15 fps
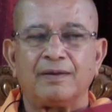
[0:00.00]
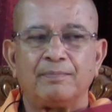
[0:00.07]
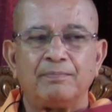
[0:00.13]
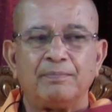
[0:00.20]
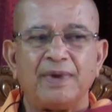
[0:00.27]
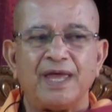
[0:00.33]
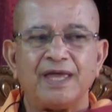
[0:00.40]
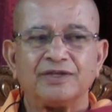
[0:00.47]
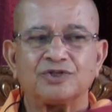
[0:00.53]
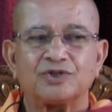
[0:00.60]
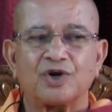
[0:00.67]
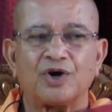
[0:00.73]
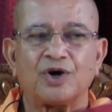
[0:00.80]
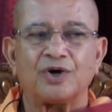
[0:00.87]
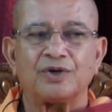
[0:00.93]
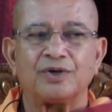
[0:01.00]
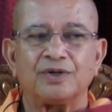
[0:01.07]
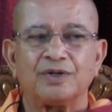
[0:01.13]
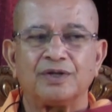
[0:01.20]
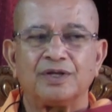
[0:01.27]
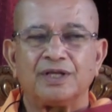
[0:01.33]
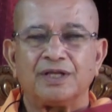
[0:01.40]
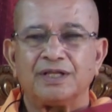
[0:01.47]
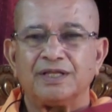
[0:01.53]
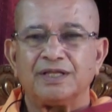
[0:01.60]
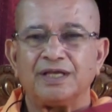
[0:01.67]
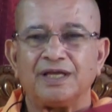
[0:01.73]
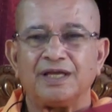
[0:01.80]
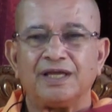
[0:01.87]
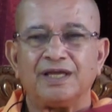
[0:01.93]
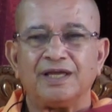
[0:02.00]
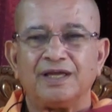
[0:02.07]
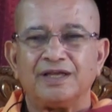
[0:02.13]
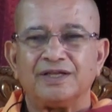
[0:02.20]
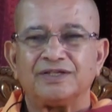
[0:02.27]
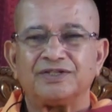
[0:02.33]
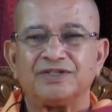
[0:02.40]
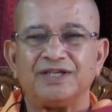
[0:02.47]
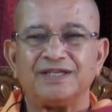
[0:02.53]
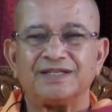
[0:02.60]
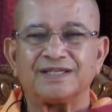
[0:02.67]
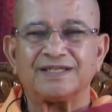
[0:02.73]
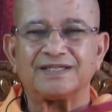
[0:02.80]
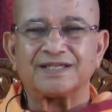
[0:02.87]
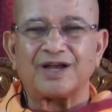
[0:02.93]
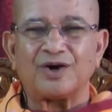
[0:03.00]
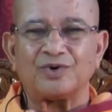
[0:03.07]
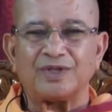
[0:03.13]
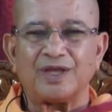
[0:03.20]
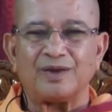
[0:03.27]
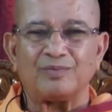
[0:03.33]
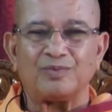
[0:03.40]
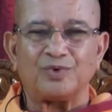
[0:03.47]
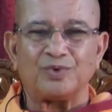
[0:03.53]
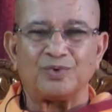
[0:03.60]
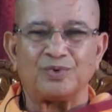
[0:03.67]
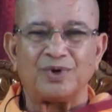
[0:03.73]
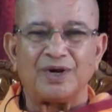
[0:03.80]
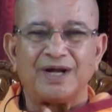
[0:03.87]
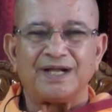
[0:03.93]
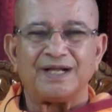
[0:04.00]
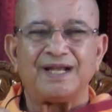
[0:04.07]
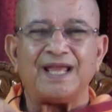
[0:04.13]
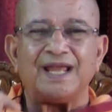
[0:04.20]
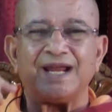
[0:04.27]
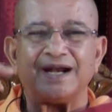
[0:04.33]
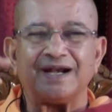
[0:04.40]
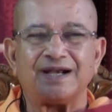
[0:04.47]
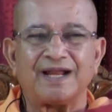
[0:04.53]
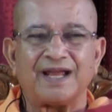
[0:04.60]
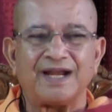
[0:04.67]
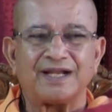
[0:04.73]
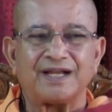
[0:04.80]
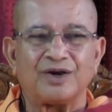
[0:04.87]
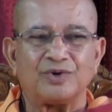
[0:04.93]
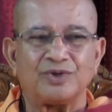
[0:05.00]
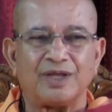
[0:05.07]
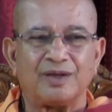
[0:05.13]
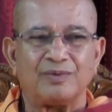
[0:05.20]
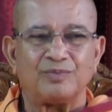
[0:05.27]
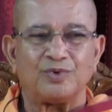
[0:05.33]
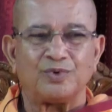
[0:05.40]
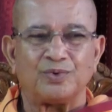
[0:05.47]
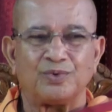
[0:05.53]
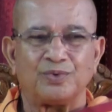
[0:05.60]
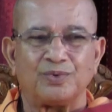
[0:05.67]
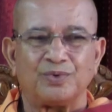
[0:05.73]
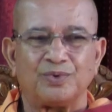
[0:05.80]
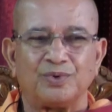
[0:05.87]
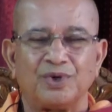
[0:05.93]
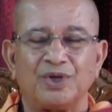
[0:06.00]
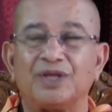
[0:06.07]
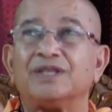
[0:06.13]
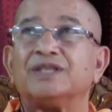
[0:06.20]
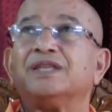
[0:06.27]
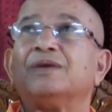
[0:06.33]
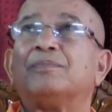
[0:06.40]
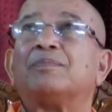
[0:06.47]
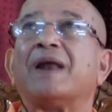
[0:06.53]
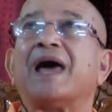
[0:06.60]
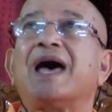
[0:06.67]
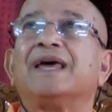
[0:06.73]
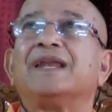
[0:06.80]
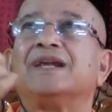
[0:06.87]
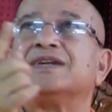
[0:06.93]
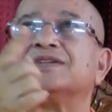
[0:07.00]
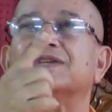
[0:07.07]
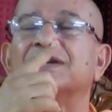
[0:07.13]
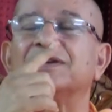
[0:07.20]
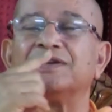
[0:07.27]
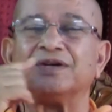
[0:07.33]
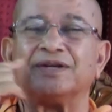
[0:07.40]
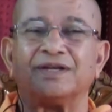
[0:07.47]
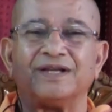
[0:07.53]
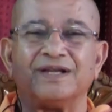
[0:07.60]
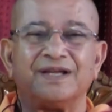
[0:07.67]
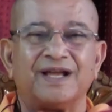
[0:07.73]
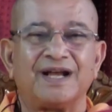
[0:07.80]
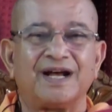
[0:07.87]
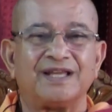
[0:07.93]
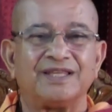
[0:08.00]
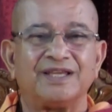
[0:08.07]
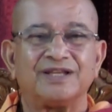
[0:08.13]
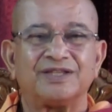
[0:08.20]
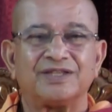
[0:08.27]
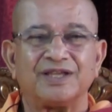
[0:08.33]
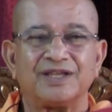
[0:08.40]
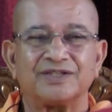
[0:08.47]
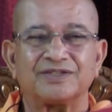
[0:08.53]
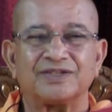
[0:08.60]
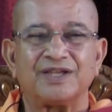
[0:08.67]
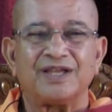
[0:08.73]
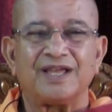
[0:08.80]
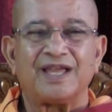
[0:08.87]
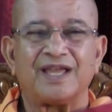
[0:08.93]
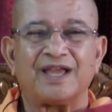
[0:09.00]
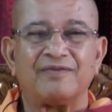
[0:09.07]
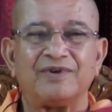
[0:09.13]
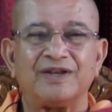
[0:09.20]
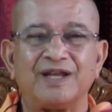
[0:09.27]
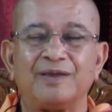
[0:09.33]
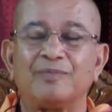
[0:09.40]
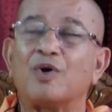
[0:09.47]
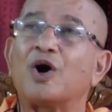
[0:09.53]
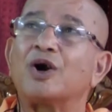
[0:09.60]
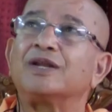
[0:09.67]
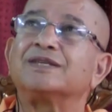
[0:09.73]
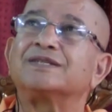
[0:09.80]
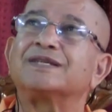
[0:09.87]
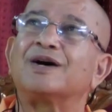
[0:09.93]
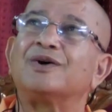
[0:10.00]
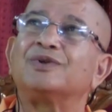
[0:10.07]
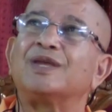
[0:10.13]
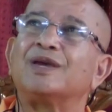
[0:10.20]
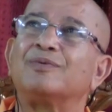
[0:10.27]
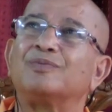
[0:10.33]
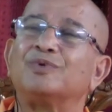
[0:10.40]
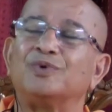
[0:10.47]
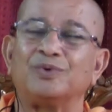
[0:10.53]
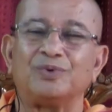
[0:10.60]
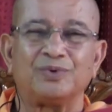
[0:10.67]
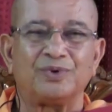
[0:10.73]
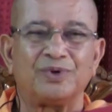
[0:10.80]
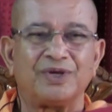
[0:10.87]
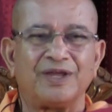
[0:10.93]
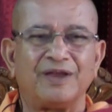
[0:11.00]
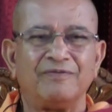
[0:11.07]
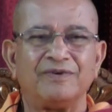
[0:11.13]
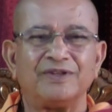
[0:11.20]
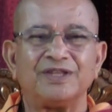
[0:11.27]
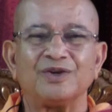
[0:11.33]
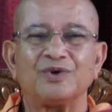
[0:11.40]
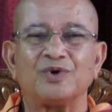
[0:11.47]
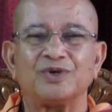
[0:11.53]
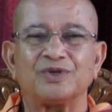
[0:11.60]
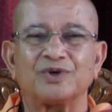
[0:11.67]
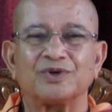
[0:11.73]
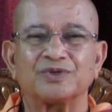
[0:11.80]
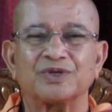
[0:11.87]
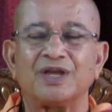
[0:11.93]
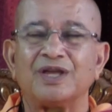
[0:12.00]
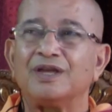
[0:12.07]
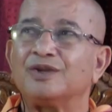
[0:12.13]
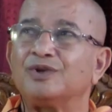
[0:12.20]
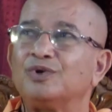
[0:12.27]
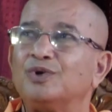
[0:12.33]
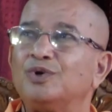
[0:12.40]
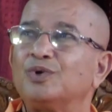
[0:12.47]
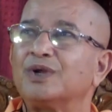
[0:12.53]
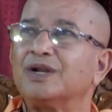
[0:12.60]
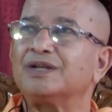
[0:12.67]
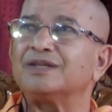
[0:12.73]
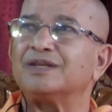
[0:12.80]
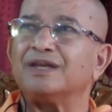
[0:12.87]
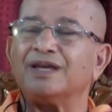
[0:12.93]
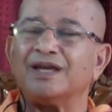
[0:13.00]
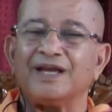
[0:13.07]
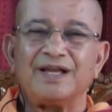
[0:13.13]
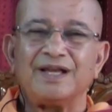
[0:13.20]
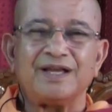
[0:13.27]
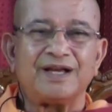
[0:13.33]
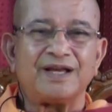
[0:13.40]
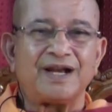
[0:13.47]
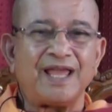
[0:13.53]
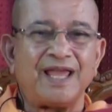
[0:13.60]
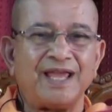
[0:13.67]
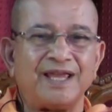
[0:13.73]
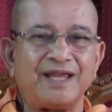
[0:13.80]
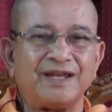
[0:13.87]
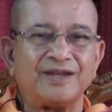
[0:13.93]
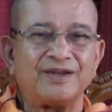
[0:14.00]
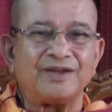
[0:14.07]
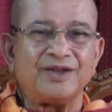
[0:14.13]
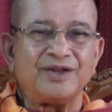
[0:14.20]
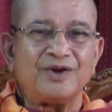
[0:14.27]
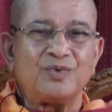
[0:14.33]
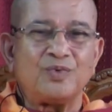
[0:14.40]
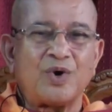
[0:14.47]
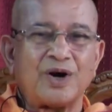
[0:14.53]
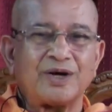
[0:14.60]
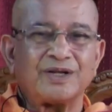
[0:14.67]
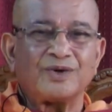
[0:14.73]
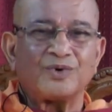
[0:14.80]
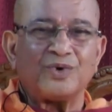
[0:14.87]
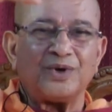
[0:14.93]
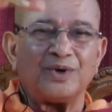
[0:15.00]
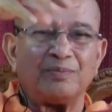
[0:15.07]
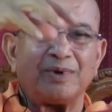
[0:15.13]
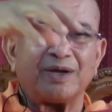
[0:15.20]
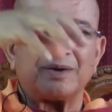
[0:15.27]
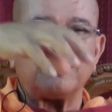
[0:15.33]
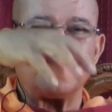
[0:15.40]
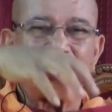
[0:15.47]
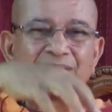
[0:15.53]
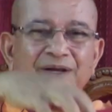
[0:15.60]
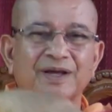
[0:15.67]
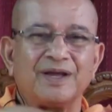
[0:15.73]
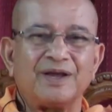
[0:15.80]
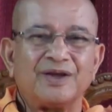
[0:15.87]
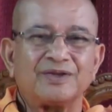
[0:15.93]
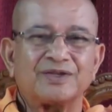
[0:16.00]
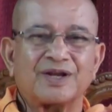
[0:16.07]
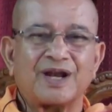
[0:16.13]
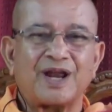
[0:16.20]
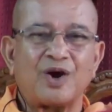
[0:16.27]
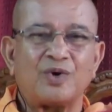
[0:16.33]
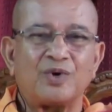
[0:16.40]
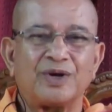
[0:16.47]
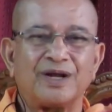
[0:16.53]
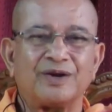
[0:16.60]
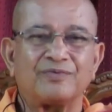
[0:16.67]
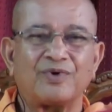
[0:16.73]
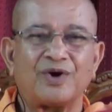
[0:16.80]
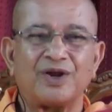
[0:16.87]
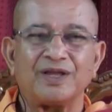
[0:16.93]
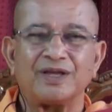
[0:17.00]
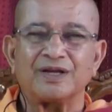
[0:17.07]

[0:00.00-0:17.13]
based on the seasons, how they move, day and night, how they move, the planets and other things, heavenly bodies, how they move, everything going on. You look at the rain, water becoming cloud and falling